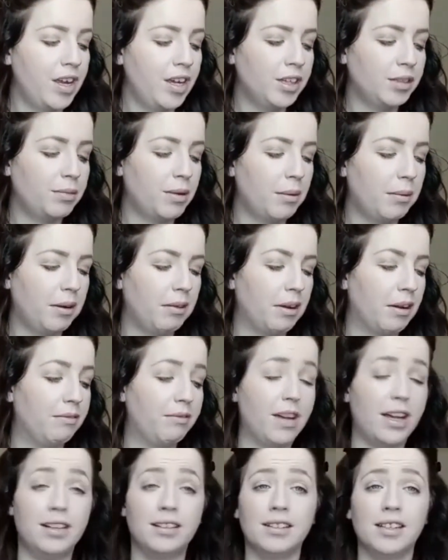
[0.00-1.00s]
It's probably around
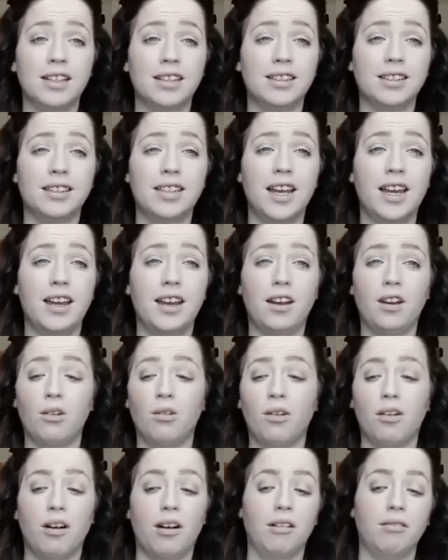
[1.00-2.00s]
Valentine's Day
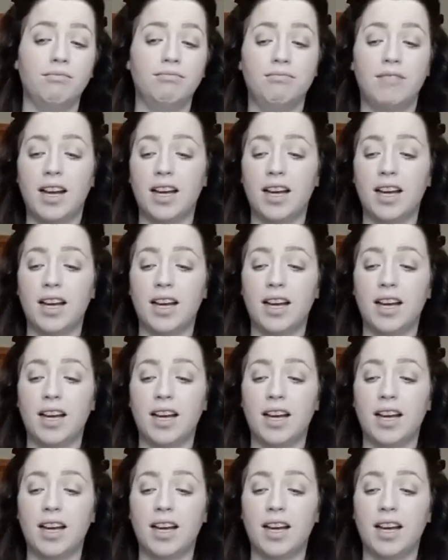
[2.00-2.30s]
or